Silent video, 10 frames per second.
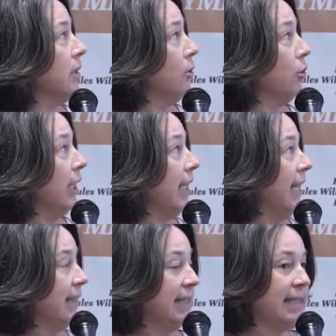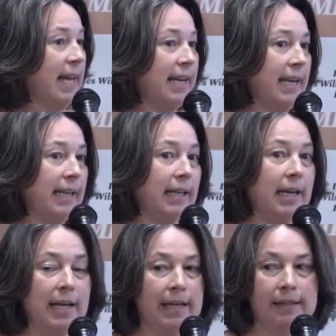So looking at the setting,
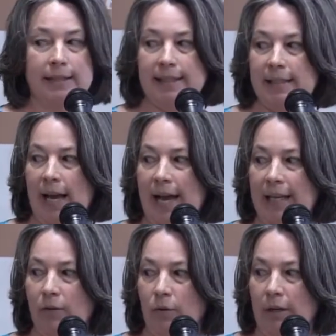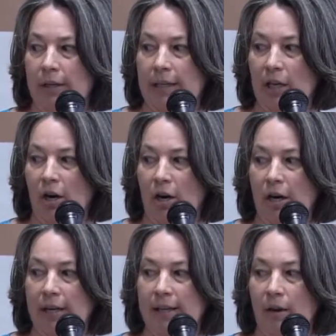the site or the
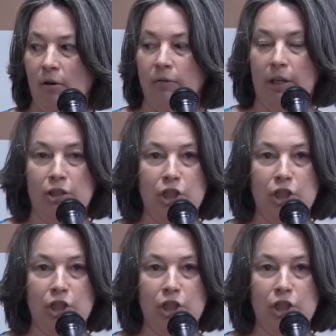yard, the overall